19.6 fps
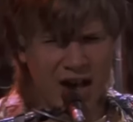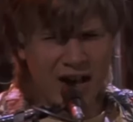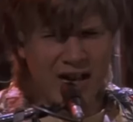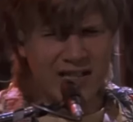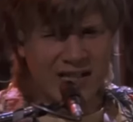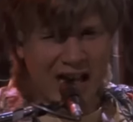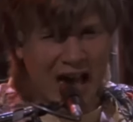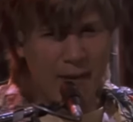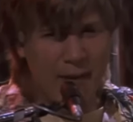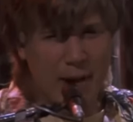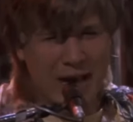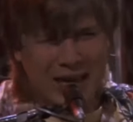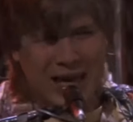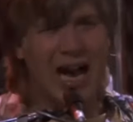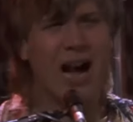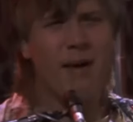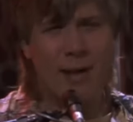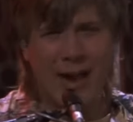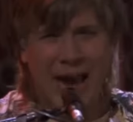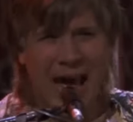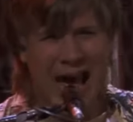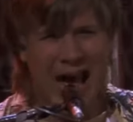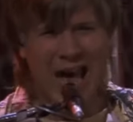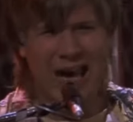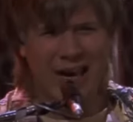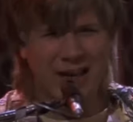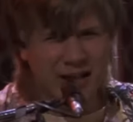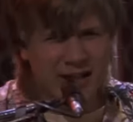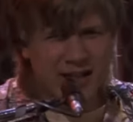this version of the
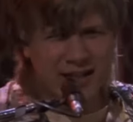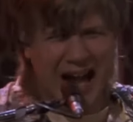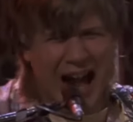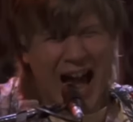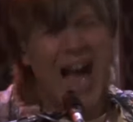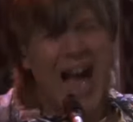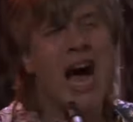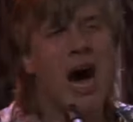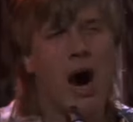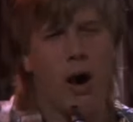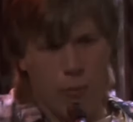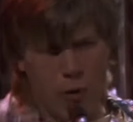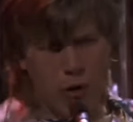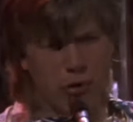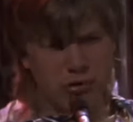blind guy from the